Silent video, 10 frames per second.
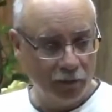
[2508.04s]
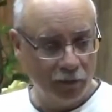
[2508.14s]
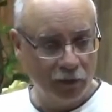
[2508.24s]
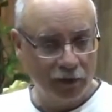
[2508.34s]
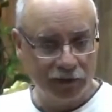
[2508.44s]

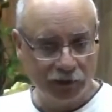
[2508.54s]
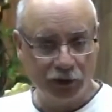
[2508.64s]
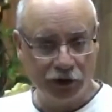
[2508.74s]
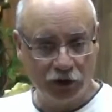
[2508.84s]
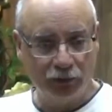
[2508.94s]
whereas
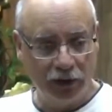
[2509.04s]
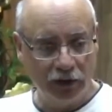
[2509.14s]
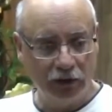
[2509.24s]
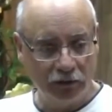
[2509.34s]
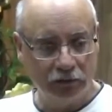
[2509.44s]
we should
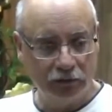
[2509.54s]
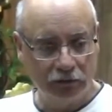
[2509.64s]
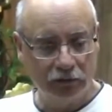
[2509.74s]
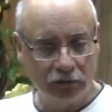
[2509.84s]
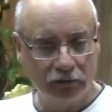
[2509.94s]
be,
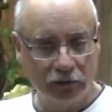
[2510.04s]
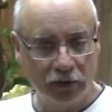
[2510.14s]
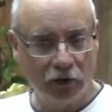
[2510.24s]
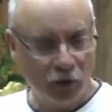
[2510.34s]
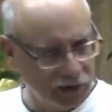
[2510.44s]
you
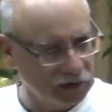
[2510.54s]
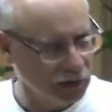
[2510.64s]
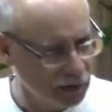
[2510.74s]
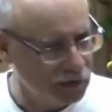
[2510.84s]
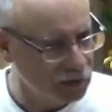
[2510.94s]
know, quick to
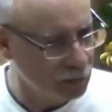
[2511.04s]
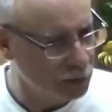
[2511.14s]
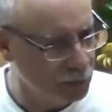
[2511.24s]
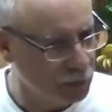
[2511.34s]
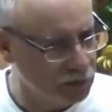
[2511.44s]
listen to
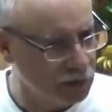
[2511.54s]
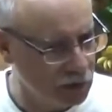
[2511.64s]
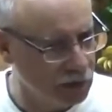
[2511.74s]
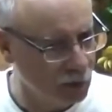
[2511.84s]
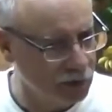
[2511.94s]
people, to
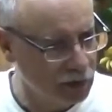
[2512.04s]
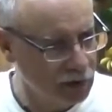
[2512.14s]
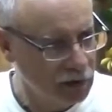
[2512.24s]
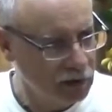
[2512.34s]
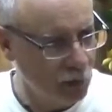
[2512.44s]
hear what
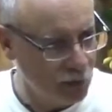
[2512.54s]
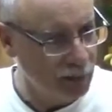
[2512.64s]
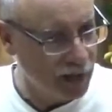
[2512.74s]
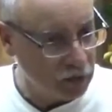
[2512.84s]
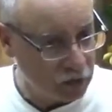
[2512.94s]
that we
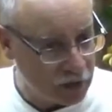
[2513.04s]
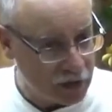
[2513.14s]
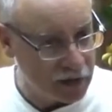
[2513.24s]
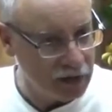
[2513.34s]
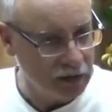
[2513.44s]
might
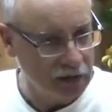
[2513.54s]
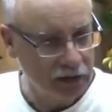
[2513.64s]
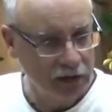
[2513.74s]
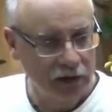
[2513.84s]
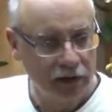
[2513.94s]
learn,
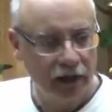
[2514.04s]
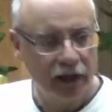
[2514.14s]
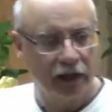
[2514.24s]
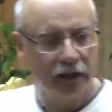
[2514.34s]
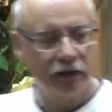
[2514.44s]

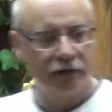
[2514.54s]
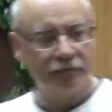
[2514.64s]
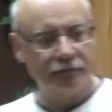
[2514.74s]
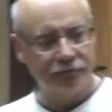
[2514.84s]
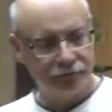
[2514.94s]

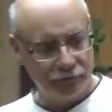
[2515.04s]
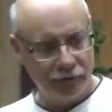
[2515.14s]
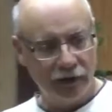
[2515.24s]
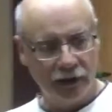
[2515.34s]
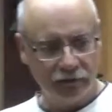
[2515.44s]

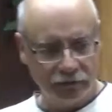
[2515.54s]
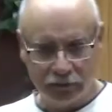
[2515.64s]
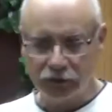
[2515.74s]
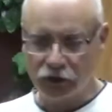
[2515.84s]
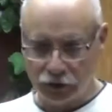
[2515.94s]
and
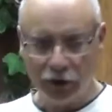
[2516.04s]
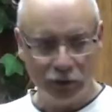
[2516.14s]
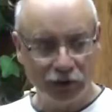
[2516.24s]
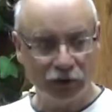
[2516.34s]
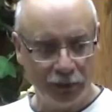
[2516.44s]

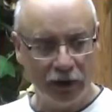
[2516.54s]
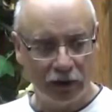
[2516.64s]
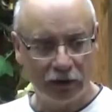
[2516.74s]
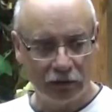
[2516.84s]
slow to speak.